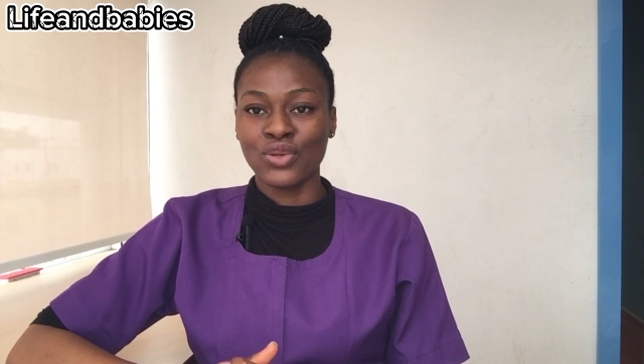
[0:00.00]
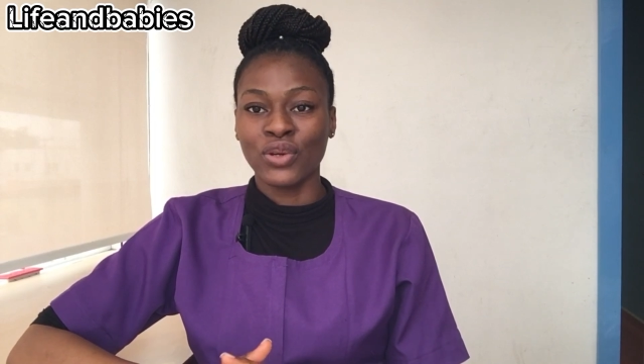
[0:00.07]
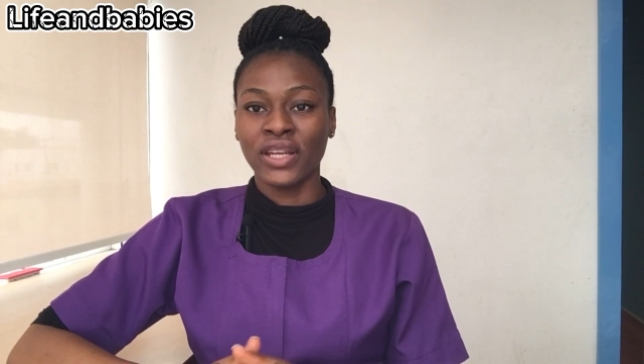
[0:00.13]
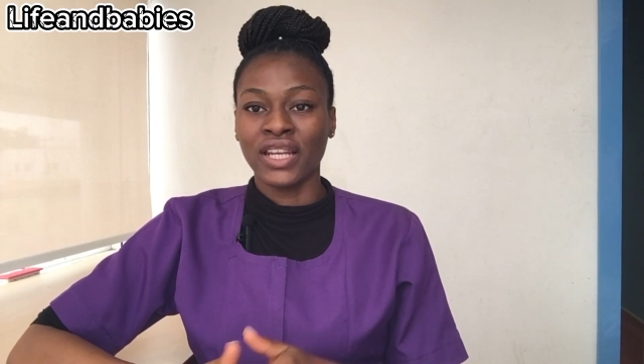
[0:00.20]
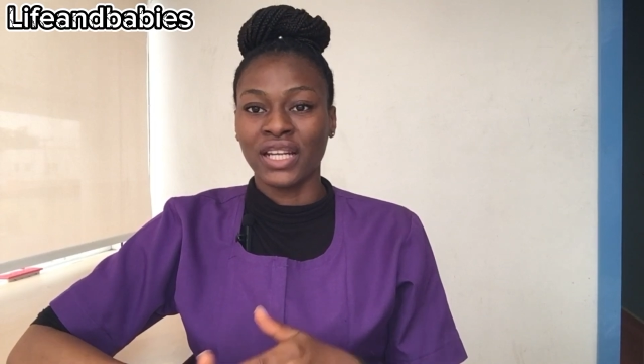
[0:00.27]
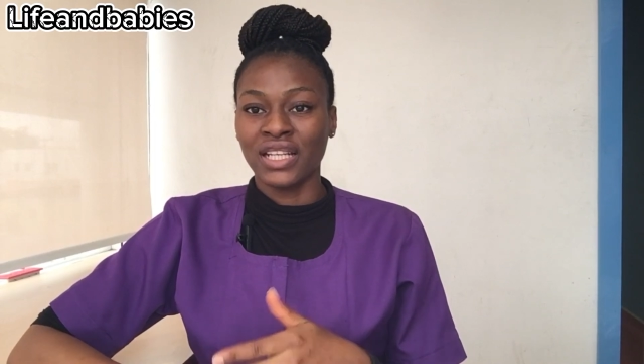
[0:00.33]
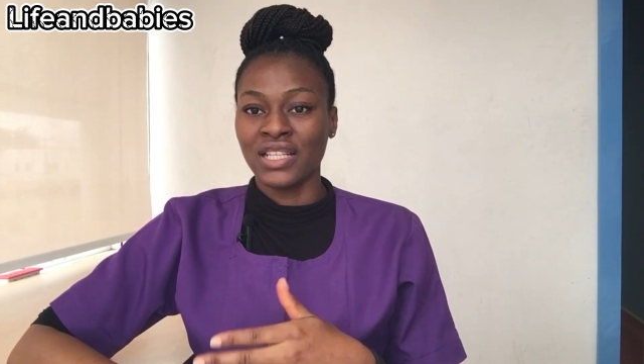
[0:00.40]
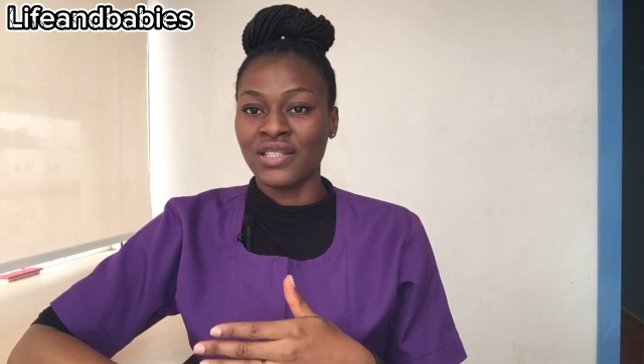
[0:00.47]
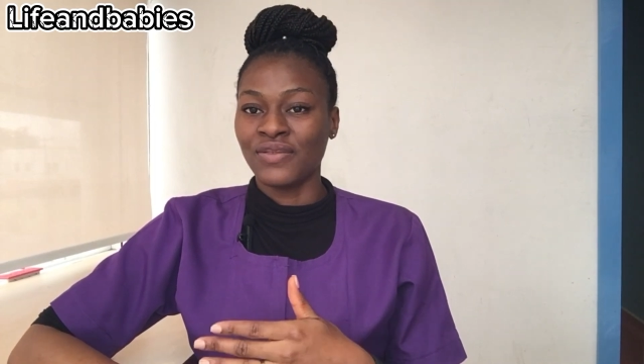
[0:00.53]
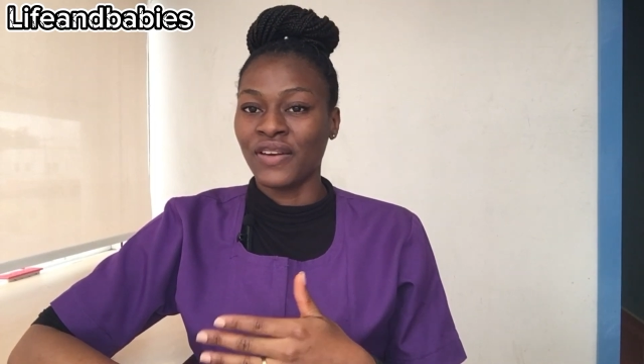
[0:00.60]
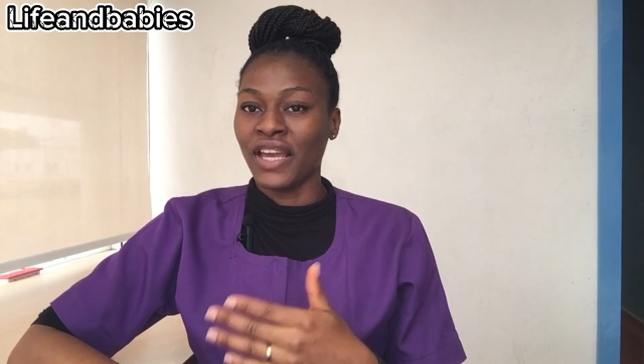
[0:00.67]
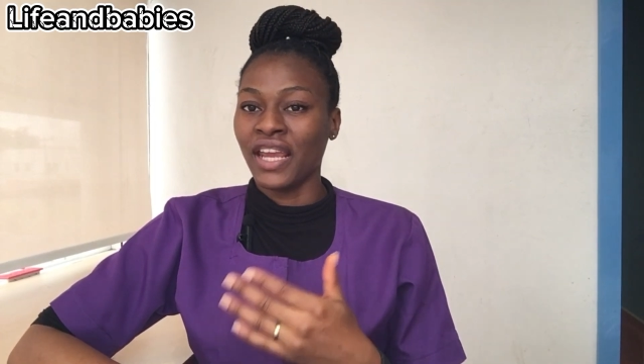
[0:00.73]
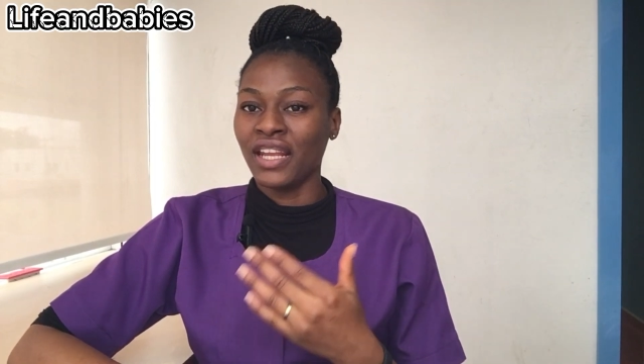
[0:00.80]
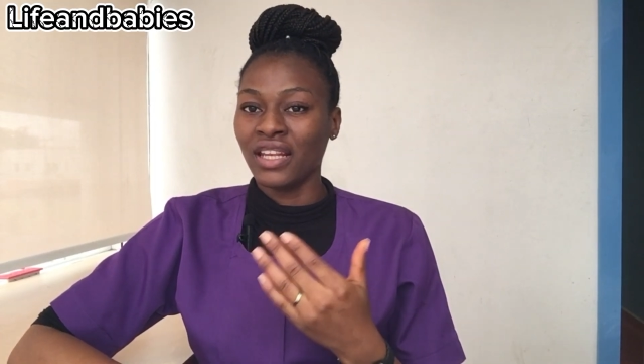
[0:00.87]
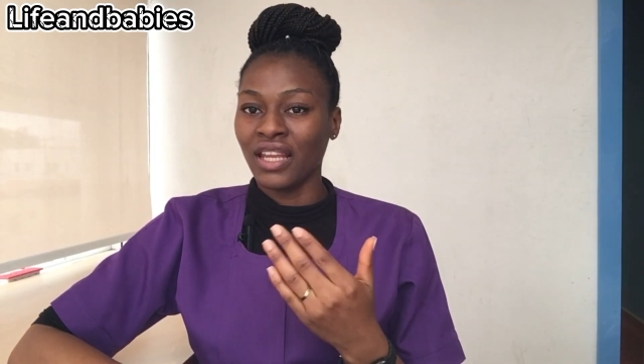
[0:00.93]
So in
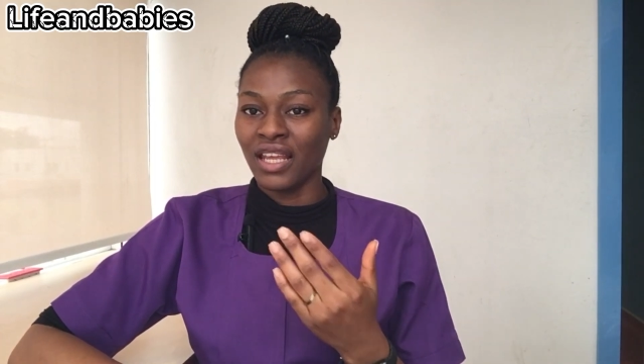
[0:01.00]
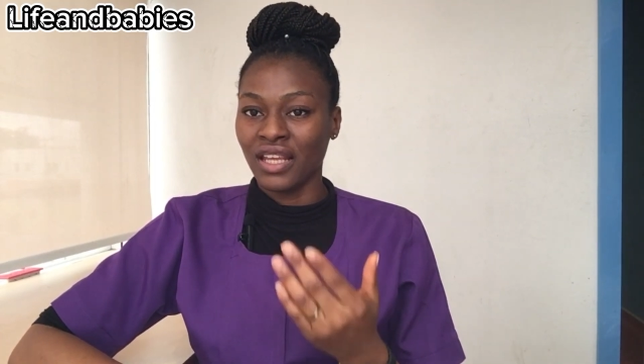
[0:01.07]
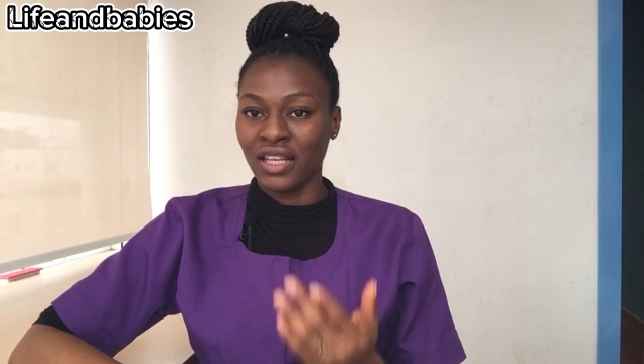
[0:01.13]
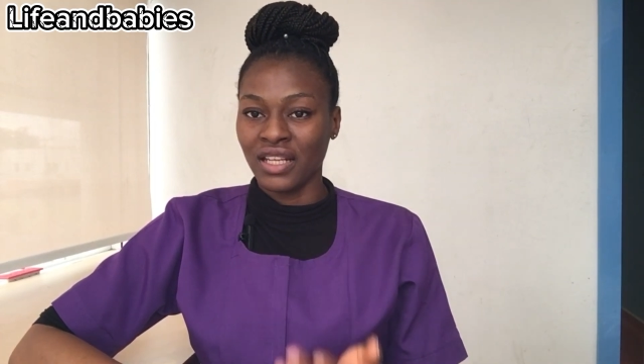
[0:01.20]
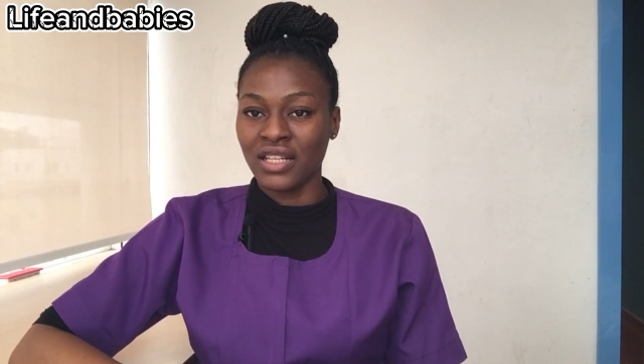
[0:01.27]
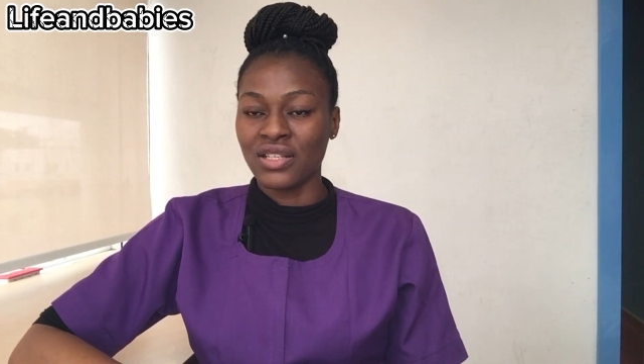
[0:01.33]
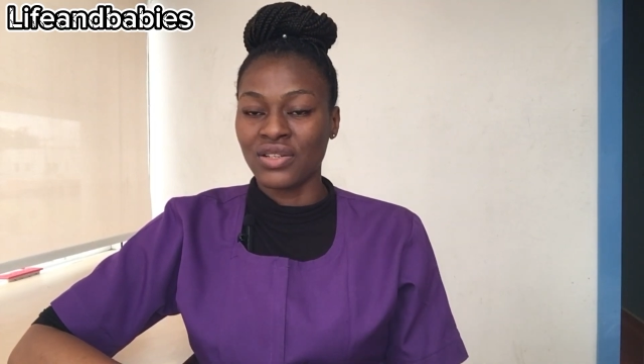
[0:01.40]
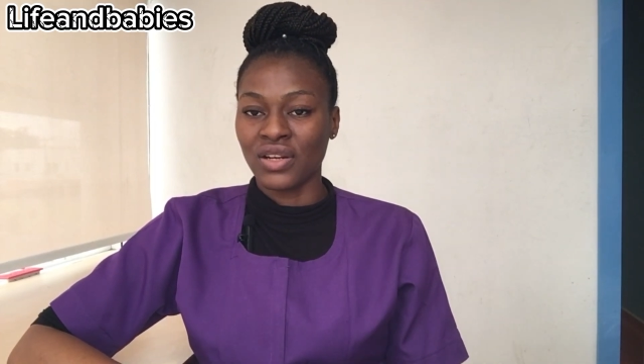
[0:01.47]
identifying a heat